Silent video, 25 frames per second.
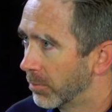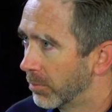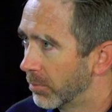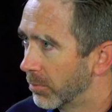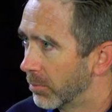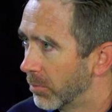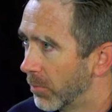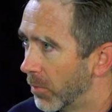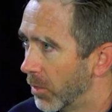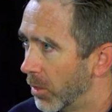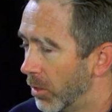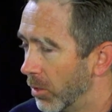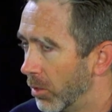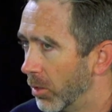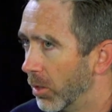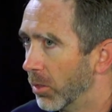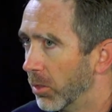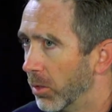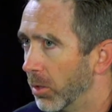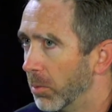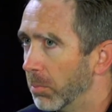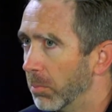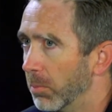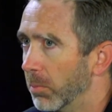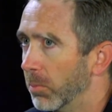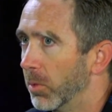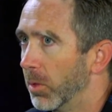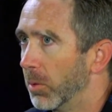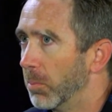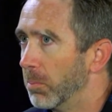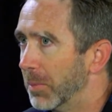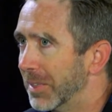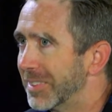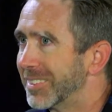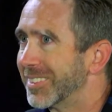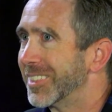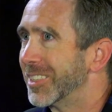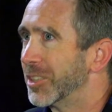The
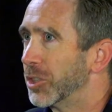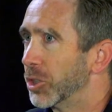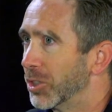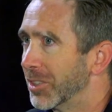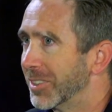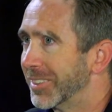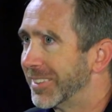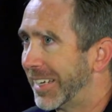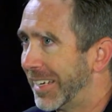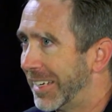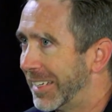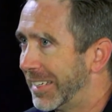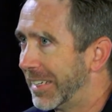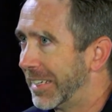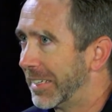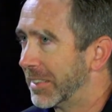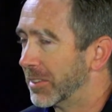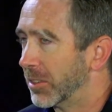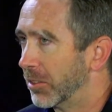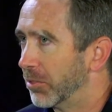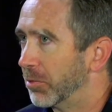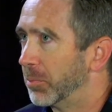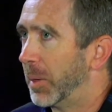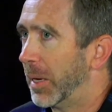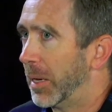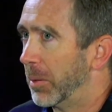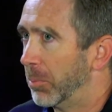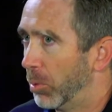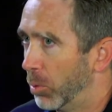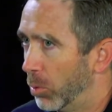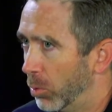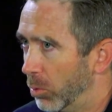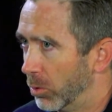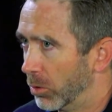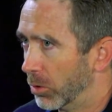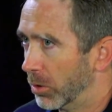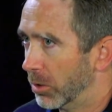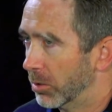misunderstandings of
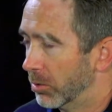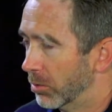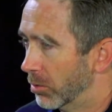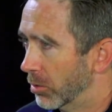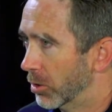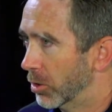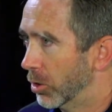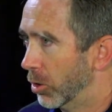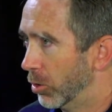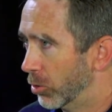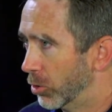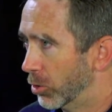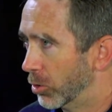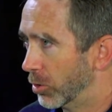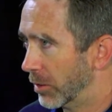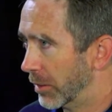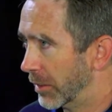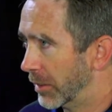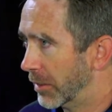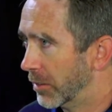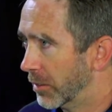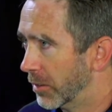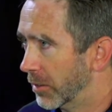bipolar culturally.